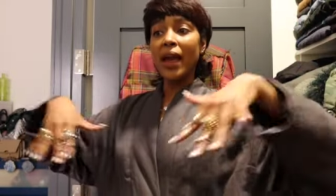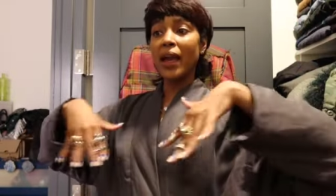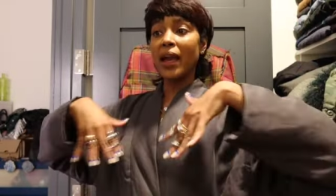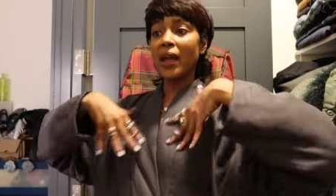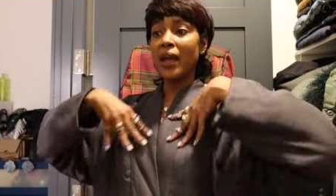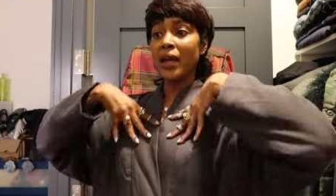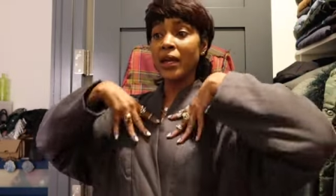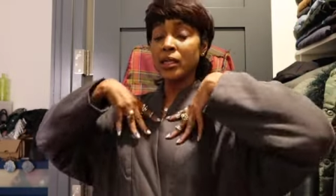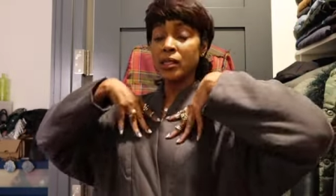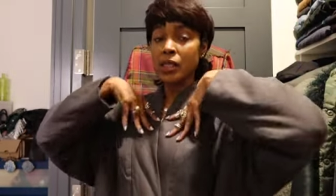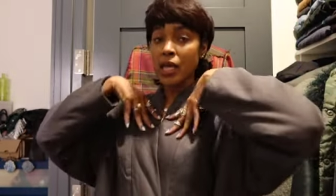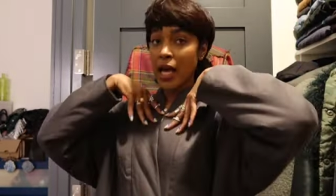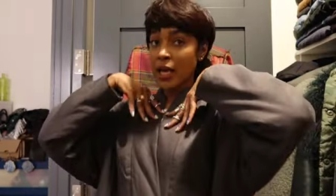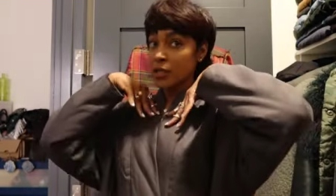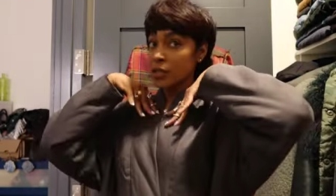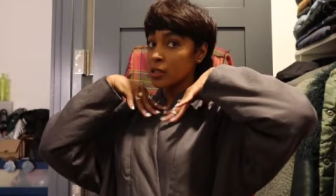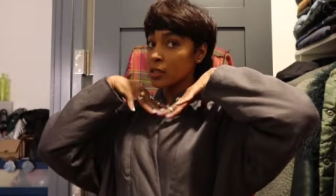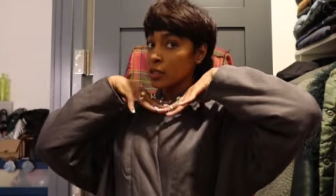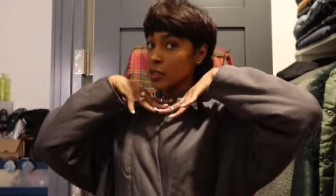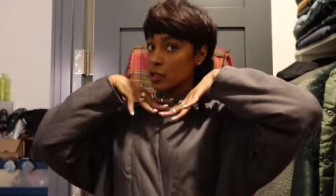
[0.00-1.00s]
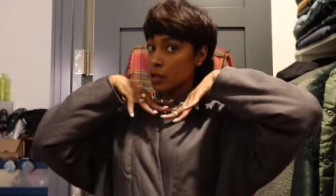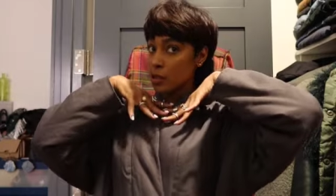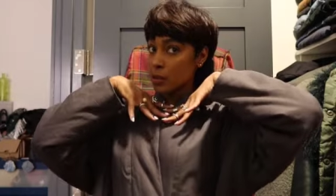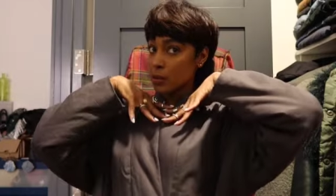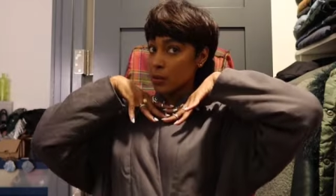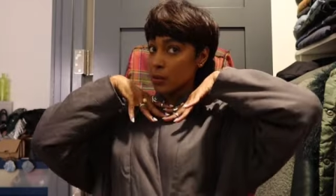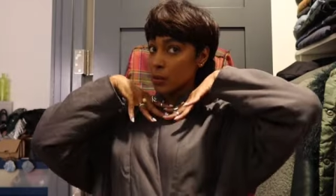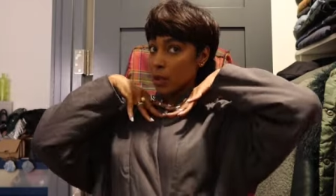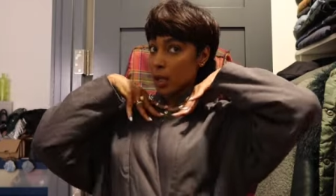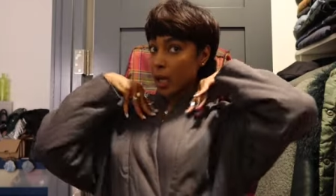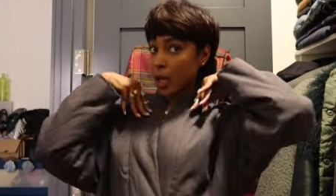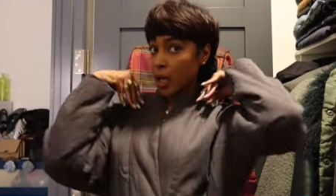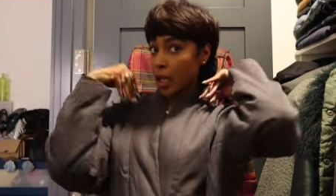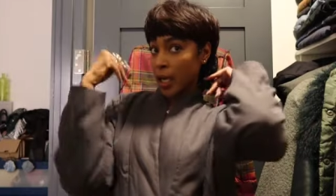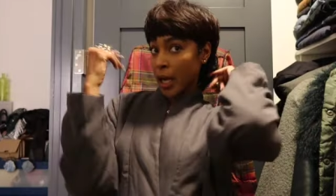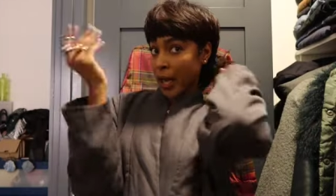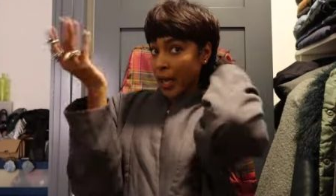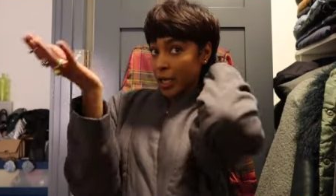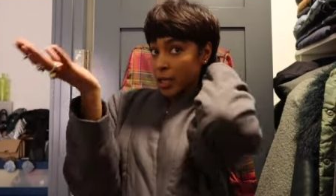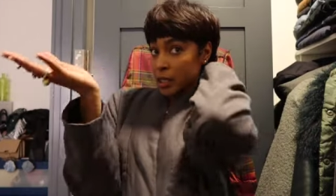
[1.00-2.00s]
And I'll see you
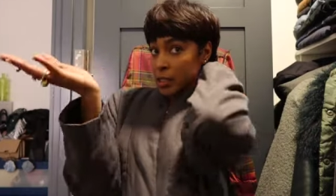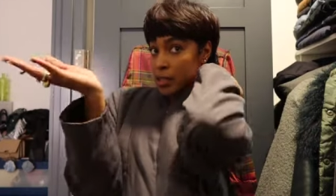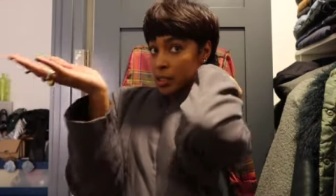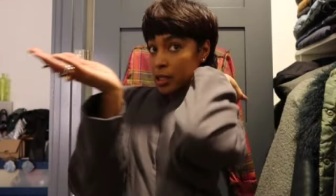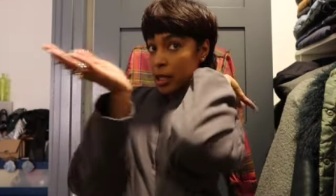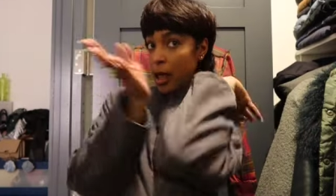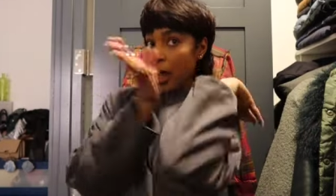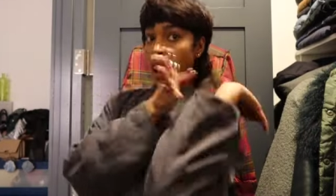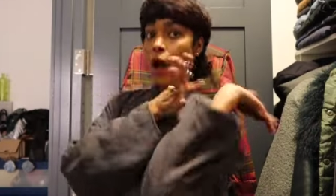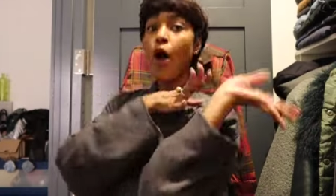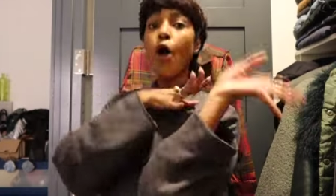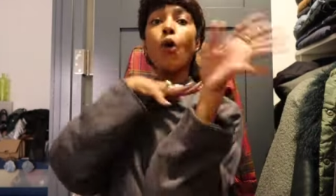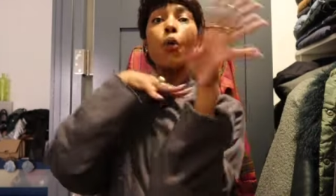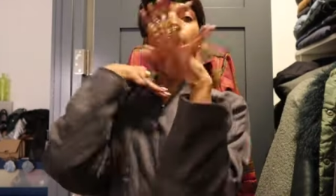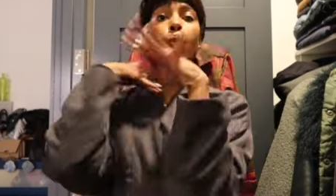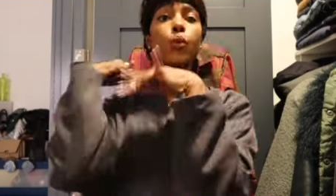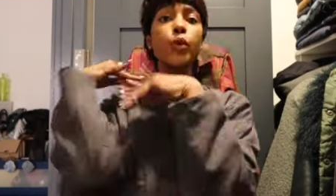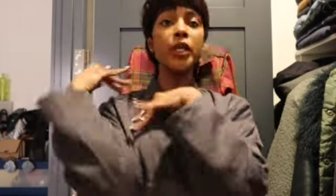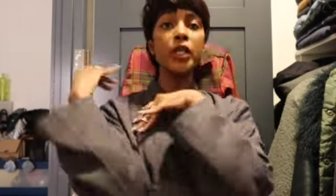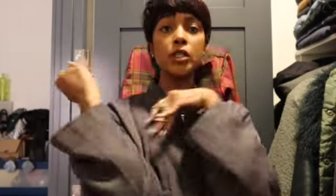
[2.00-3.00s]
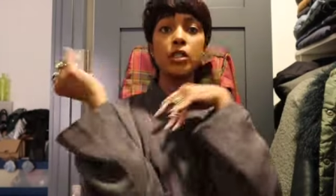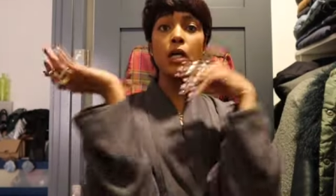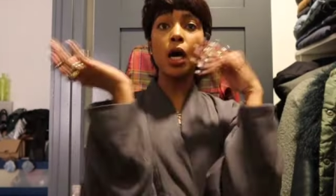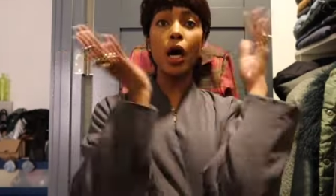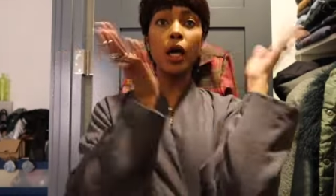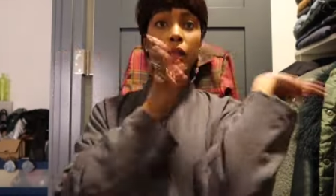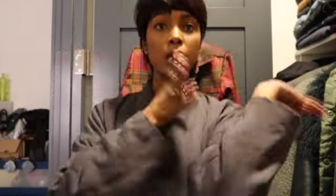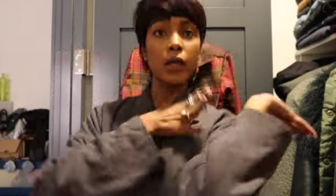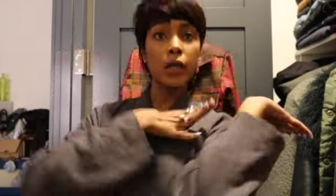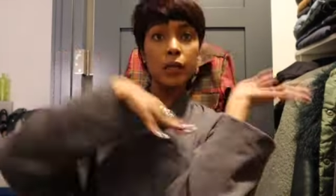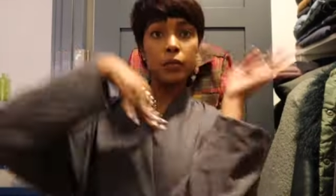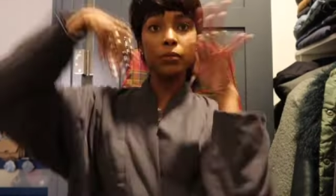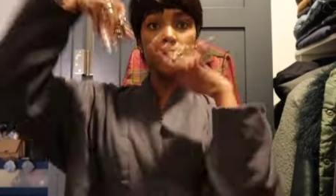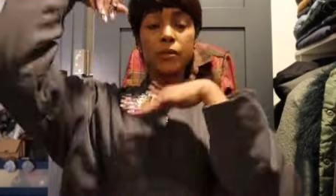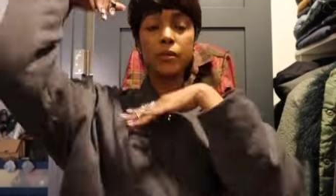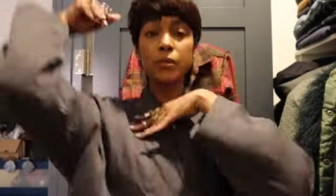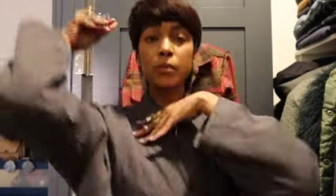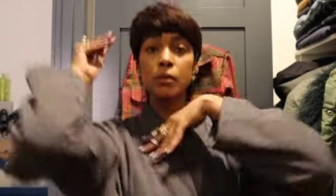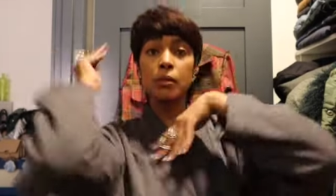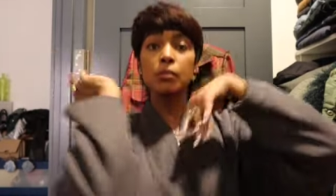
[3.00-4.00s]
next week,
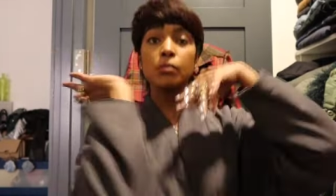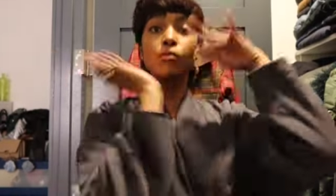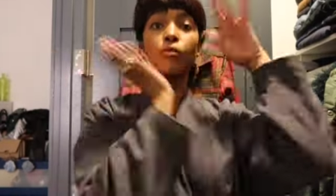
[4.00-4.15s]
darling.